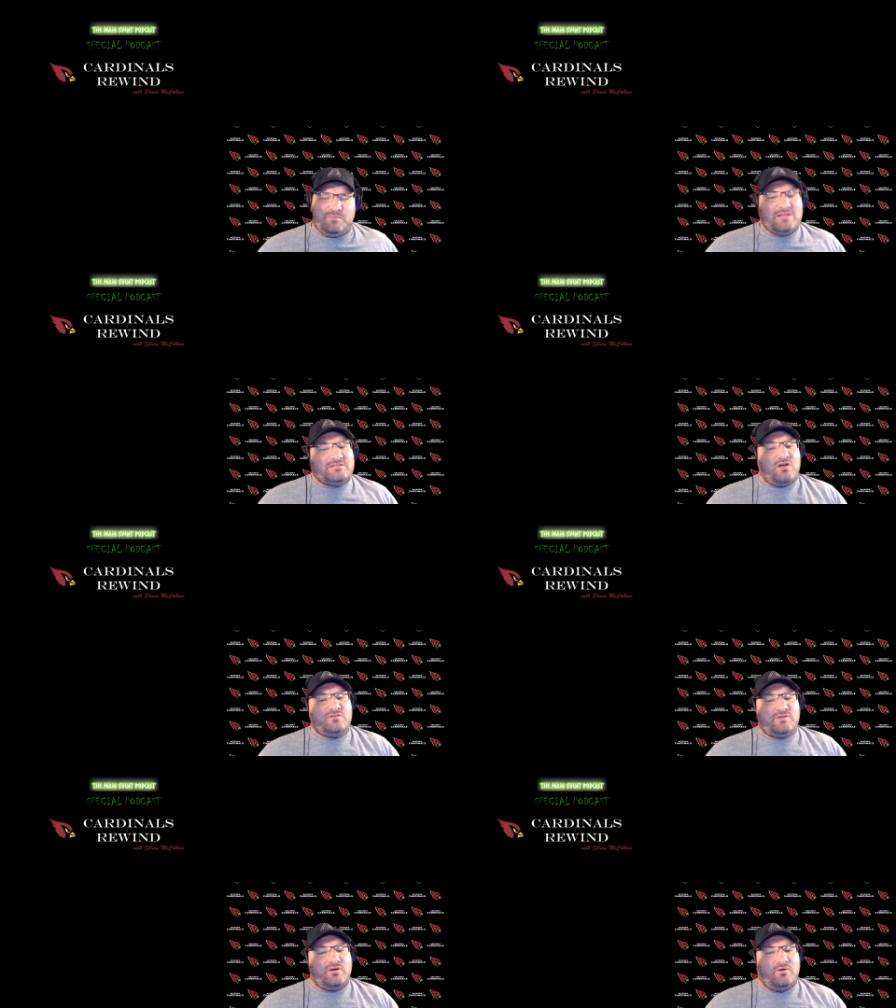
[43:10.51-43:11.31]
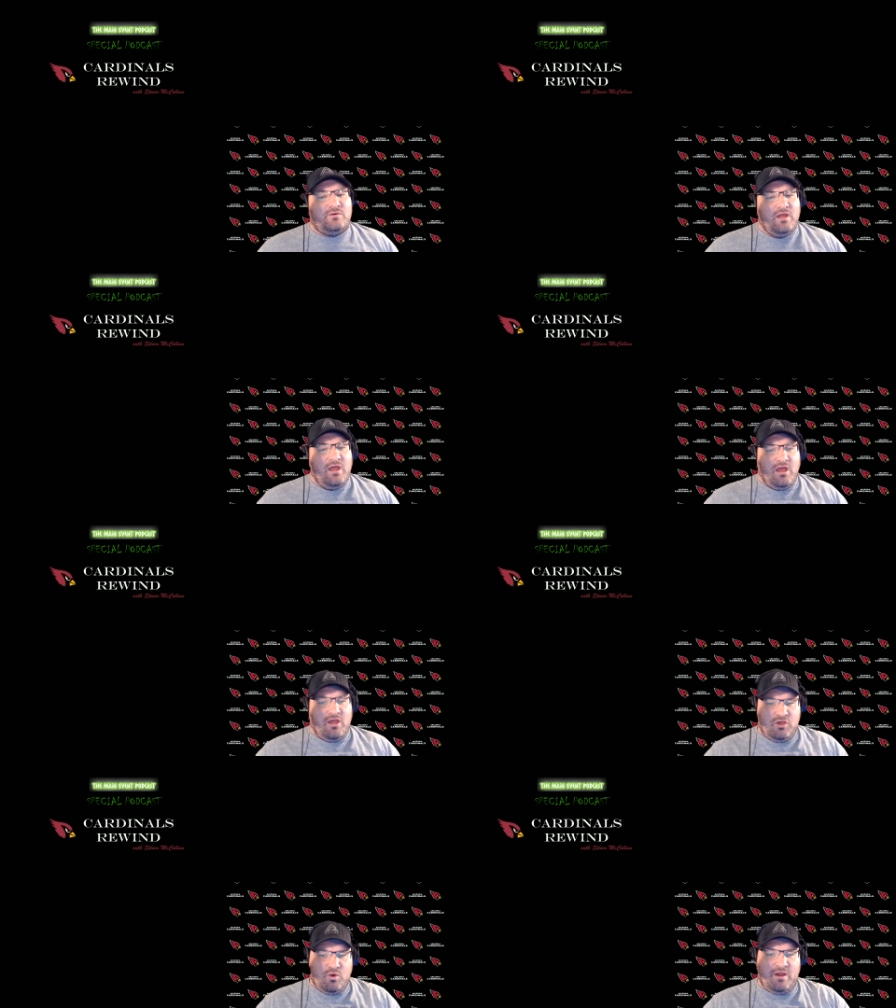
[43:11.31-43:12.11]
but it's also
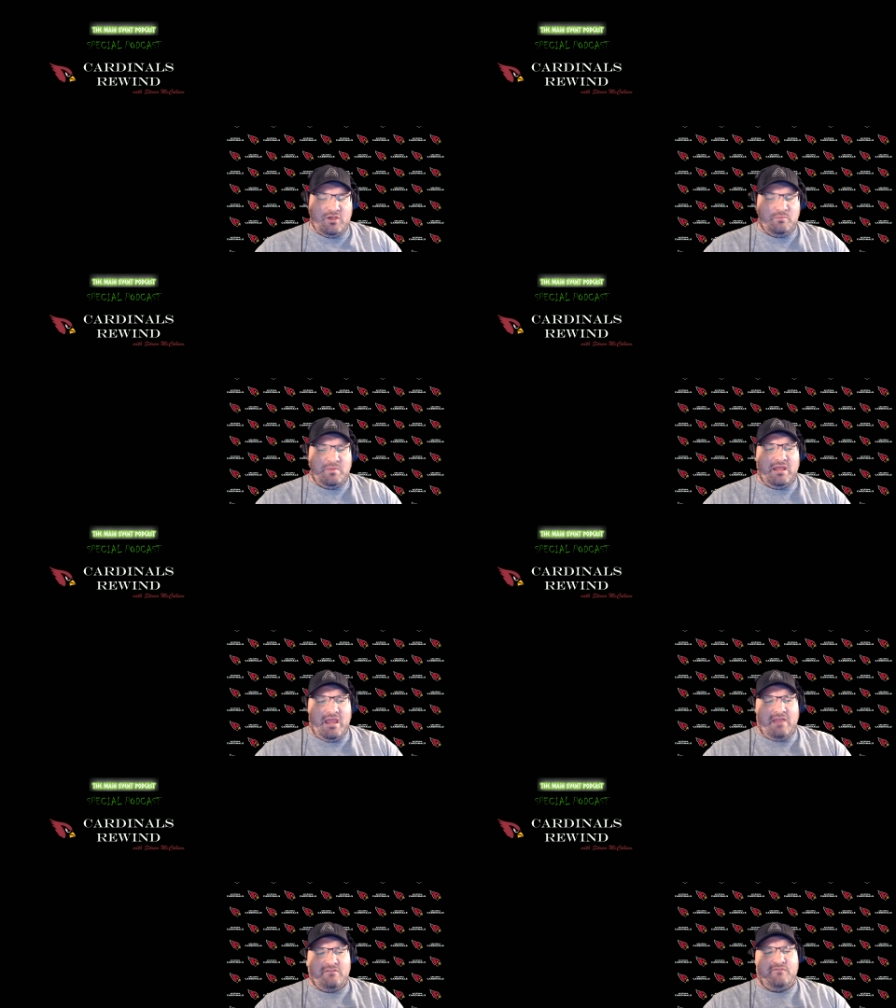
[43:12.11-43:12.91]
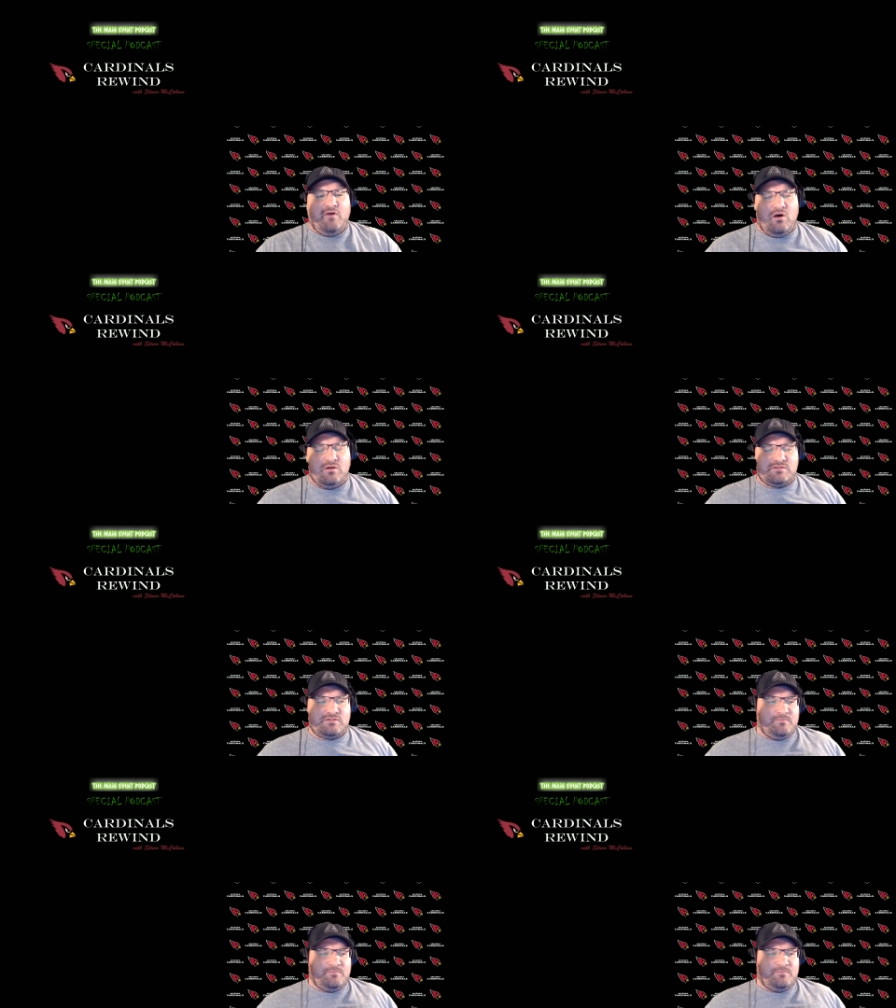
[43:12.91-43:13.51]
going to be a false